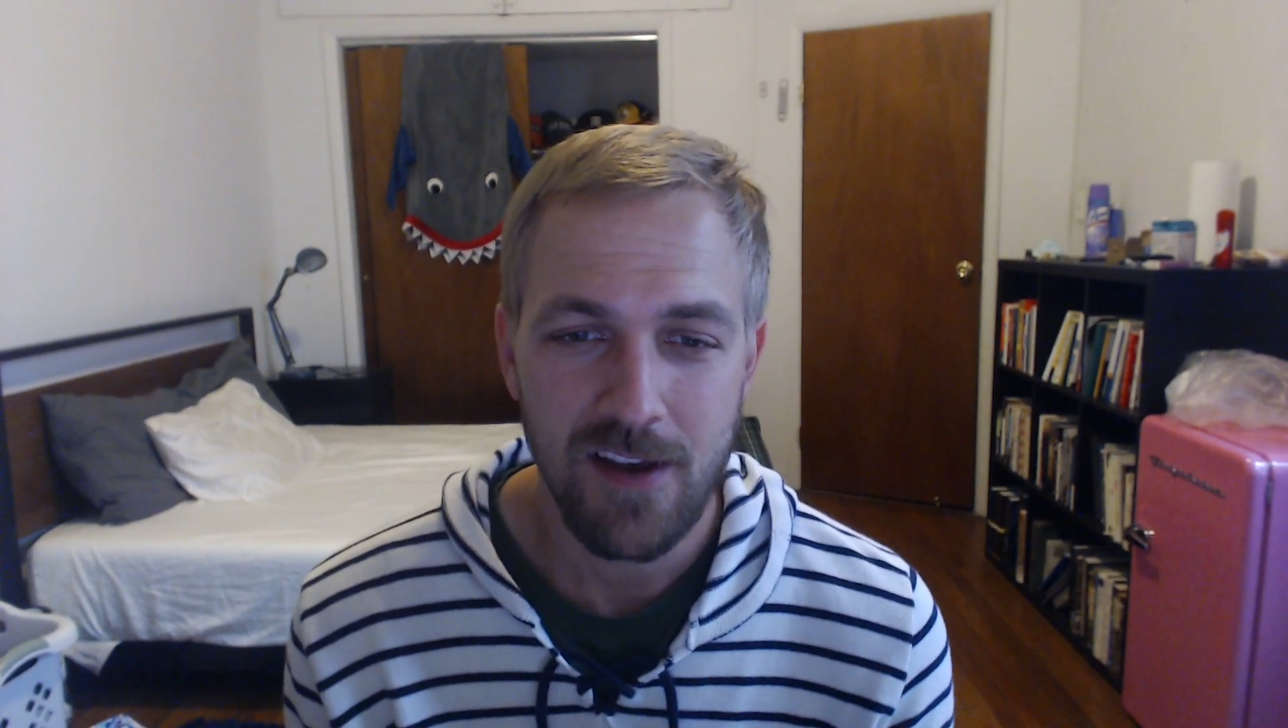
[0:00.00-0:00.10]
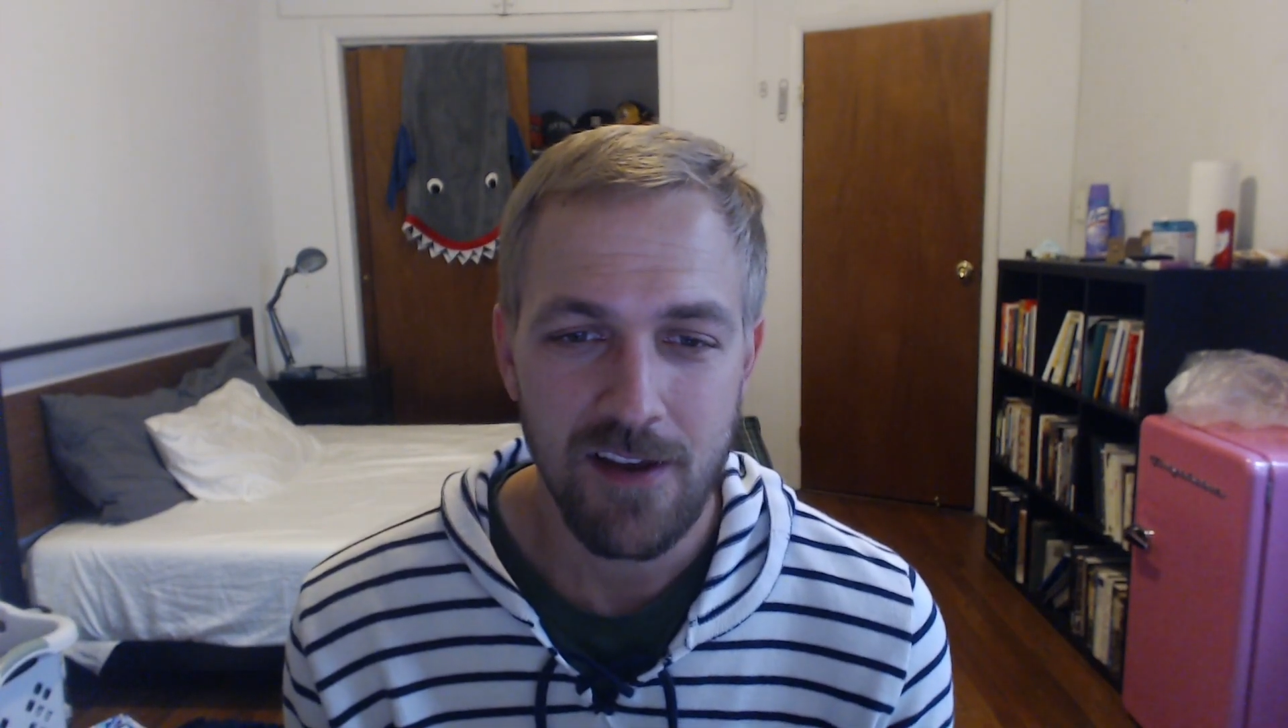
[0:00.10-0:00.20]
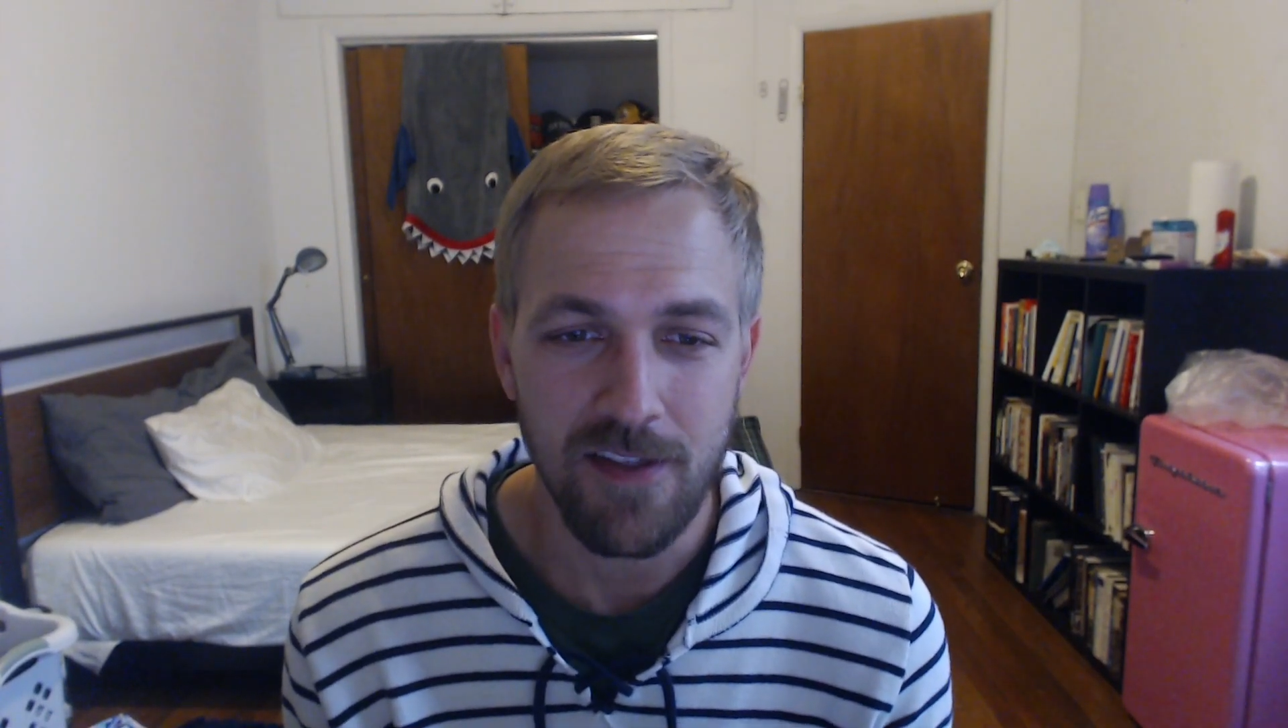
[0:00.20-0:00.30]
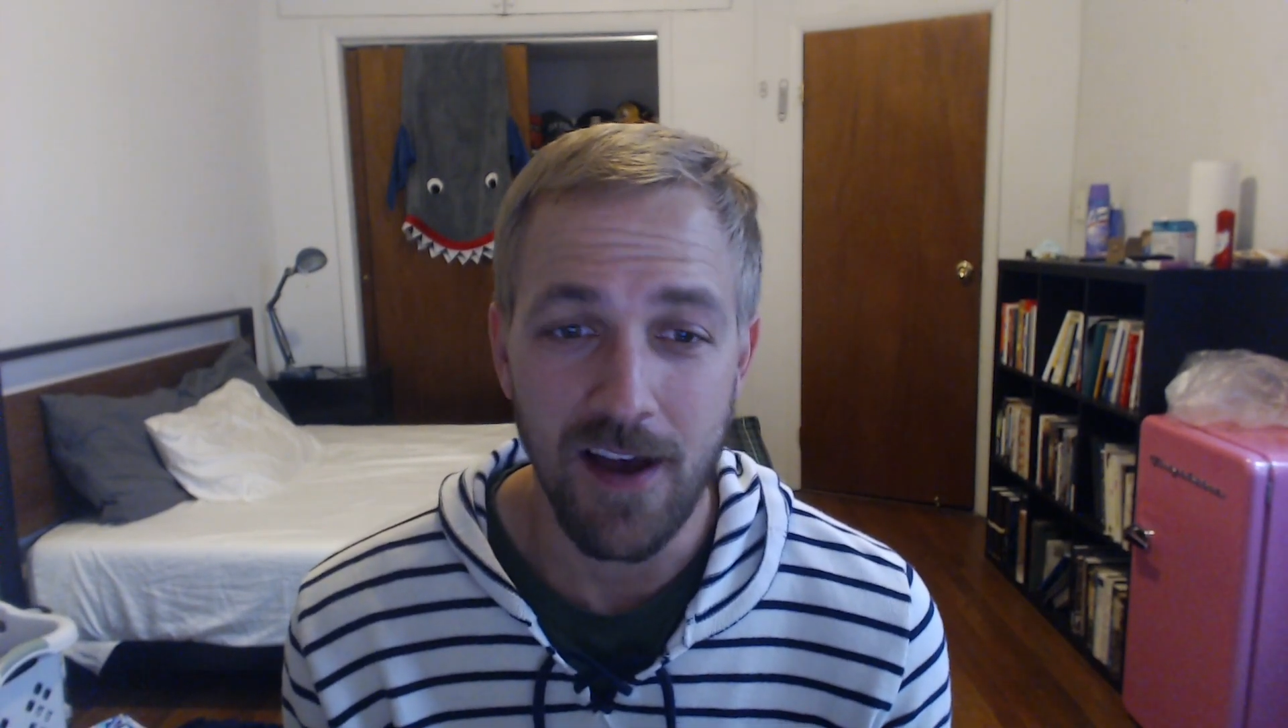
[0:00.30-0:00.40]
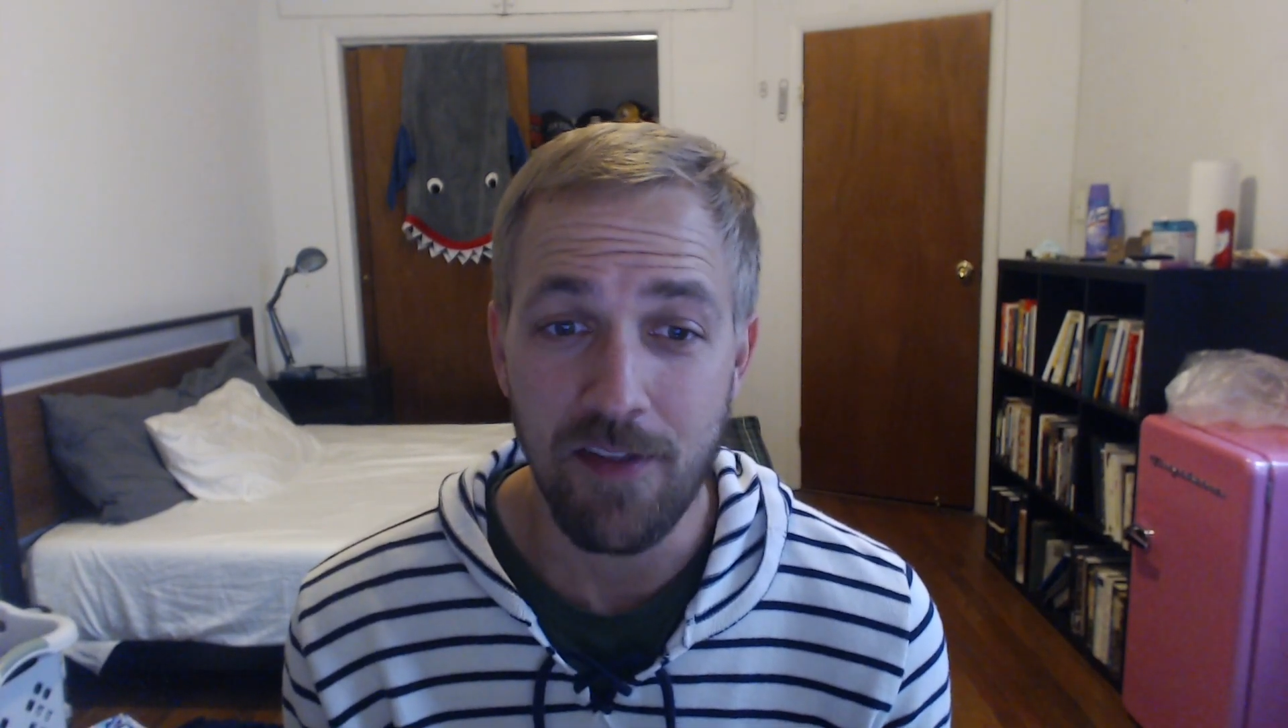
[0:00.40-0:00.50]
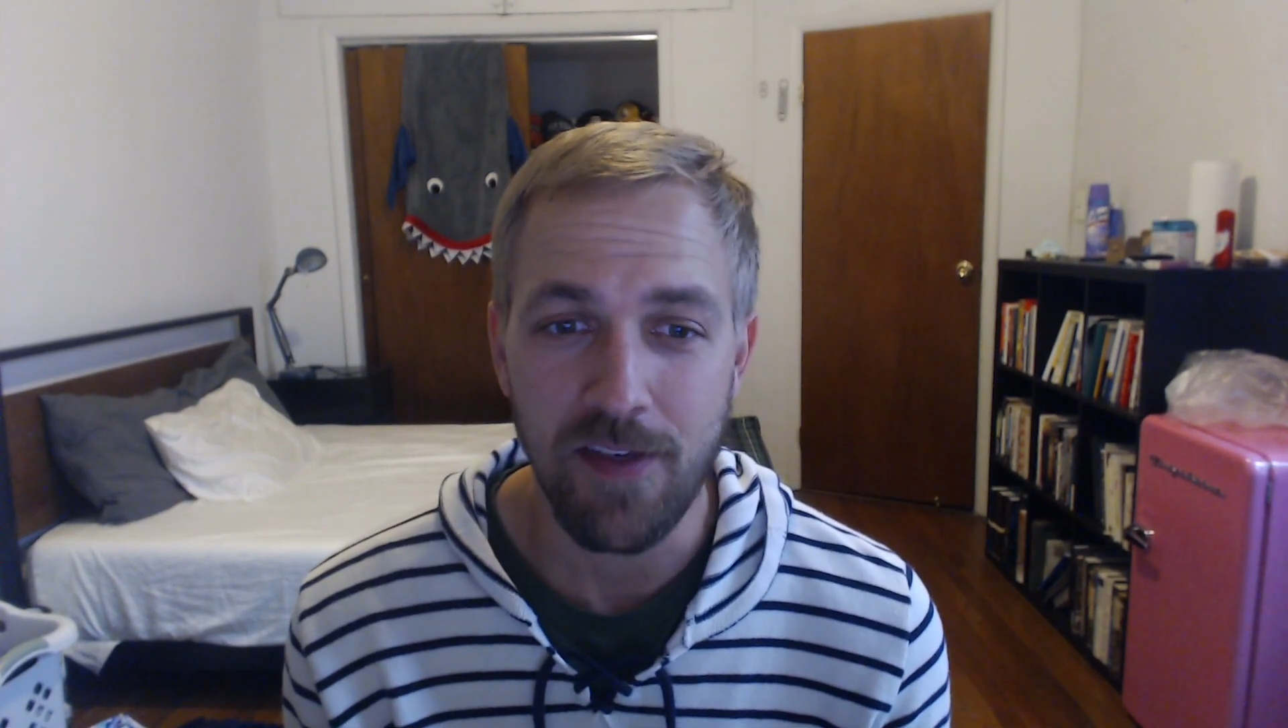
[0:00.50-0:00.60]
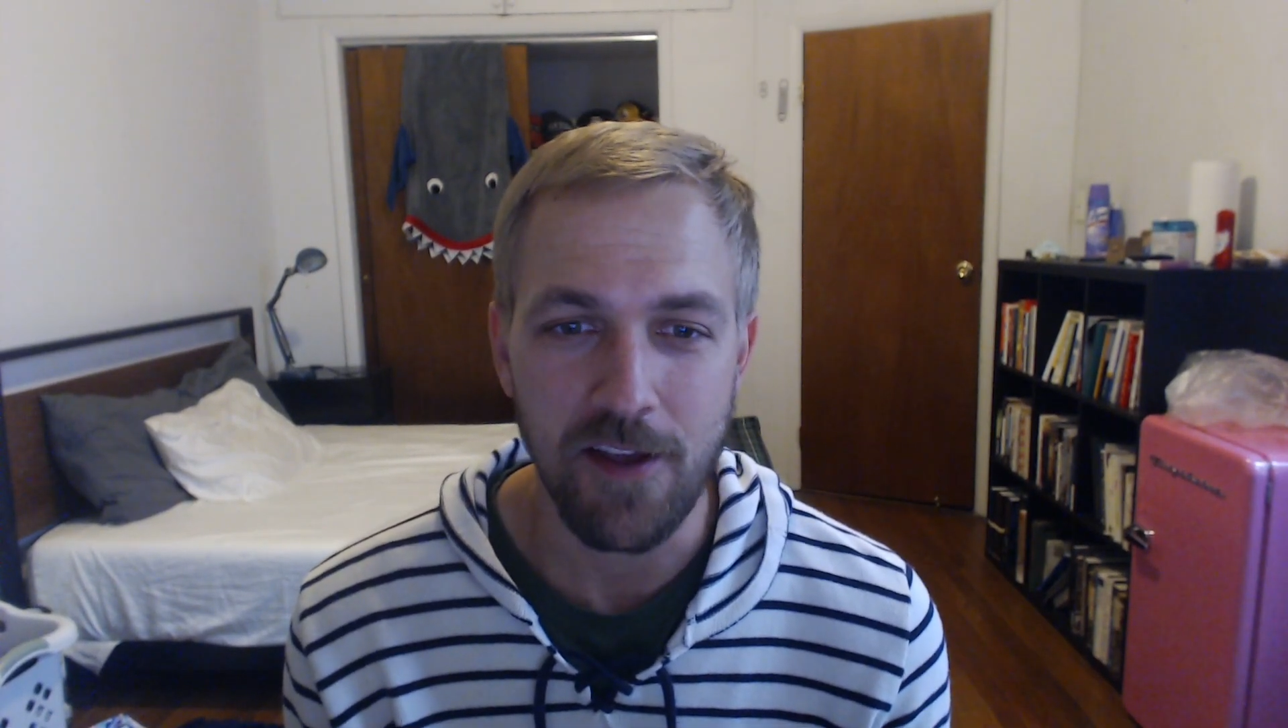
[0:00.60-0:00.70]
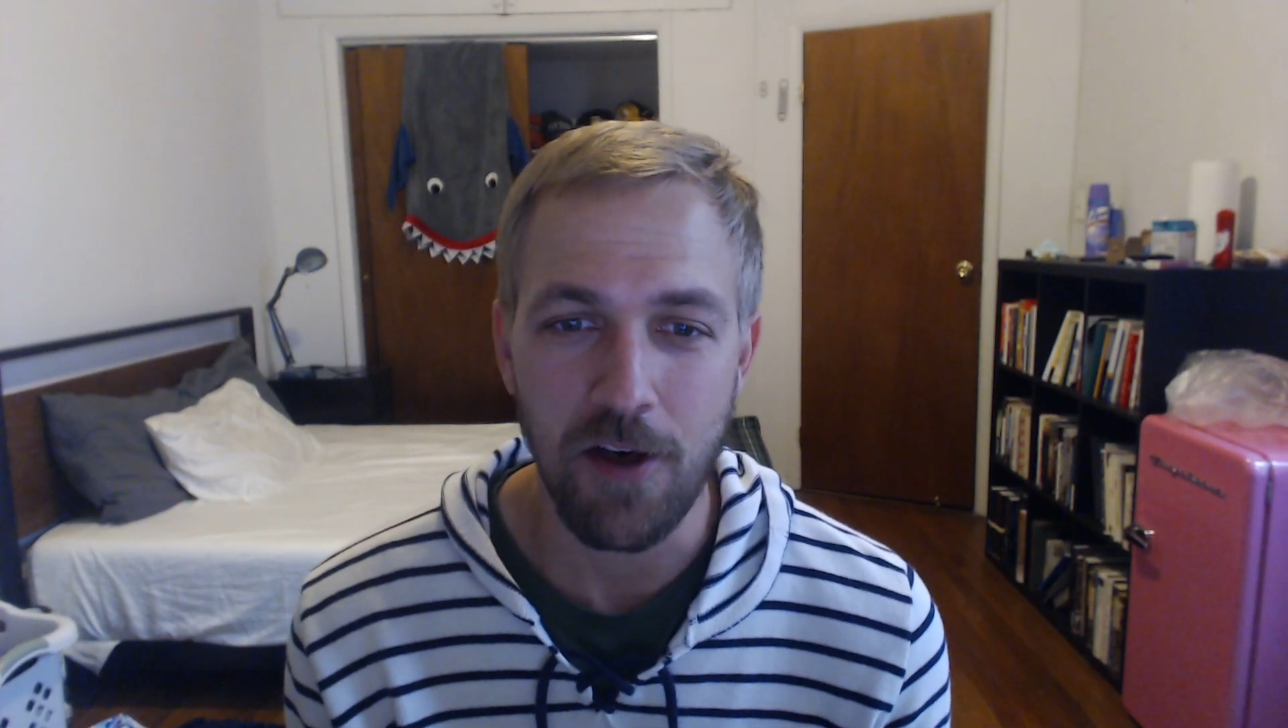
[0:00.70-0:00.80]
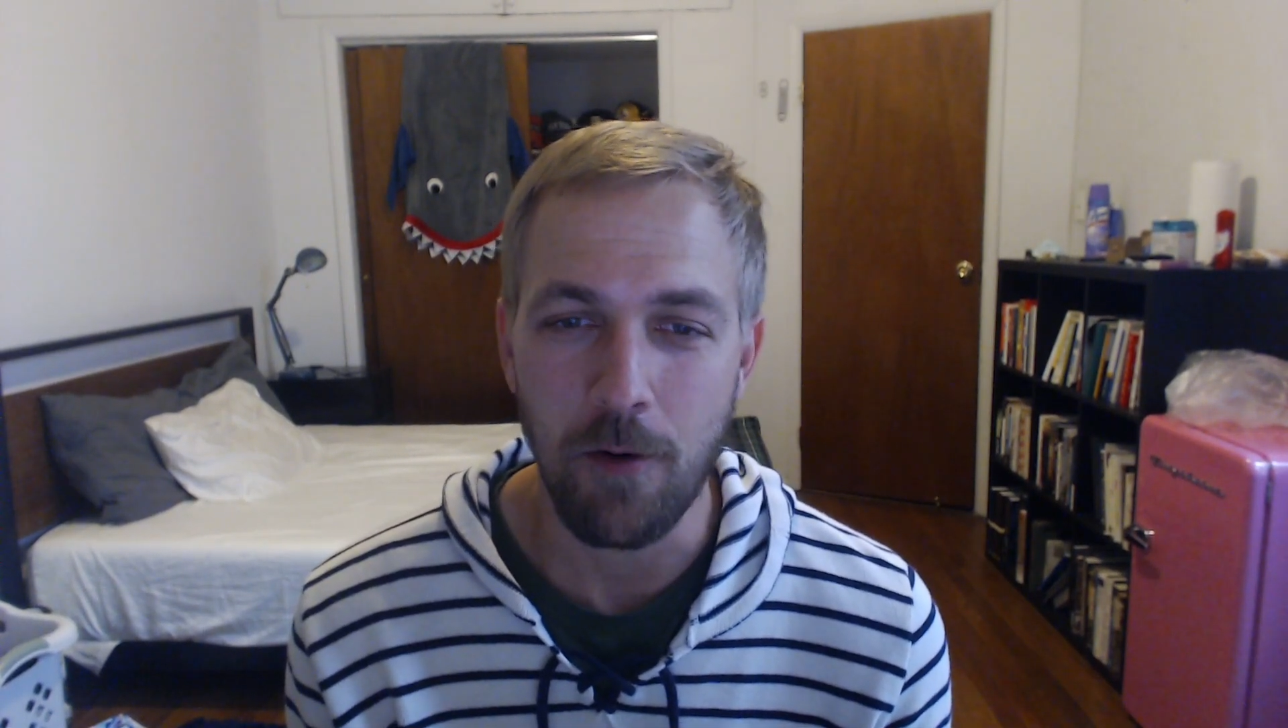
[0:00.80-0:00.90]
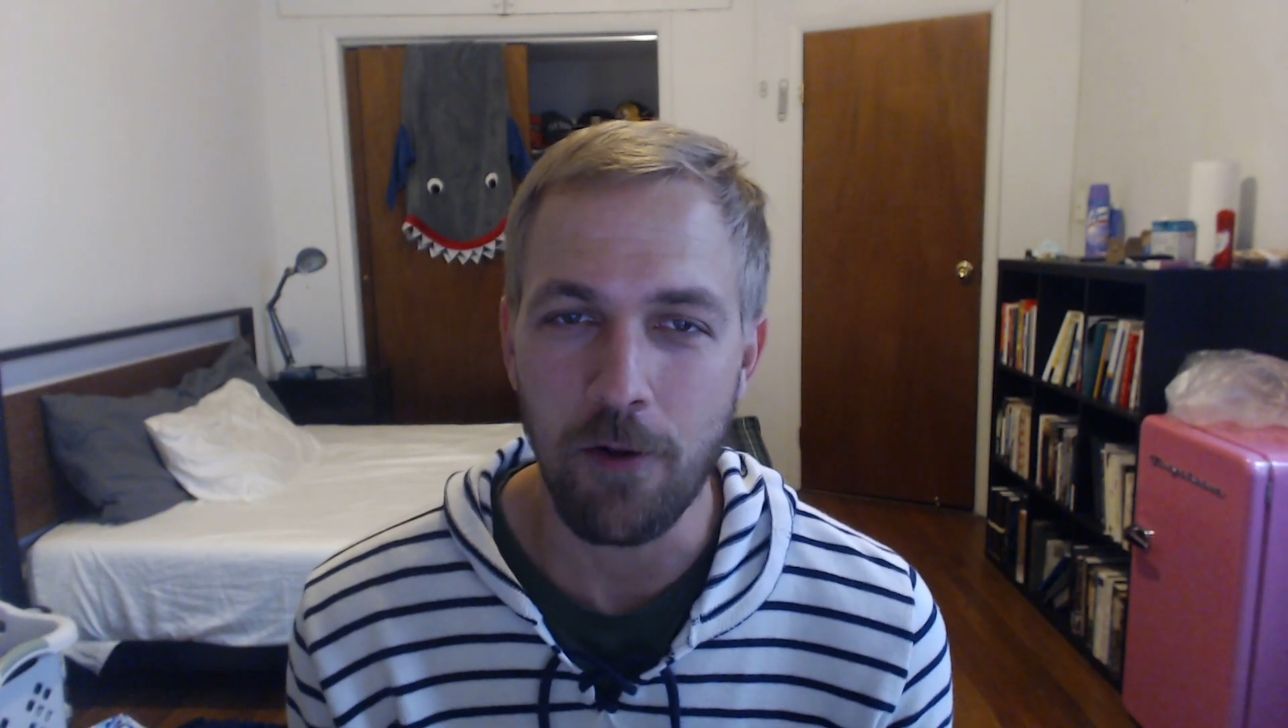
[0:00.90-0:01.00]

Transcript: that I think y'all